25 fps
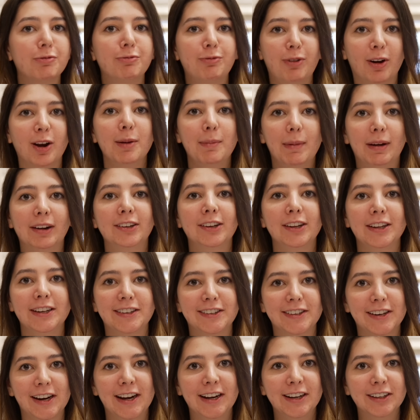fundamentally
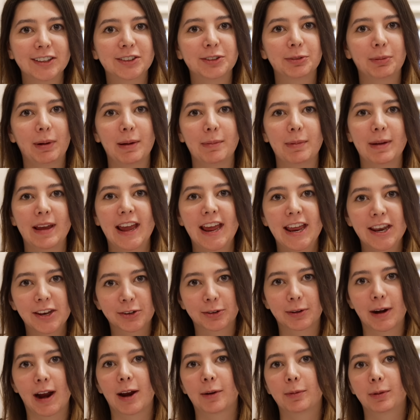change the way we
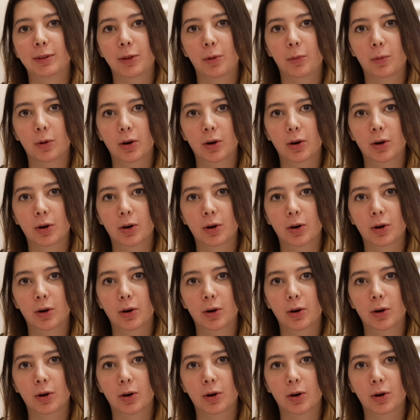interact with the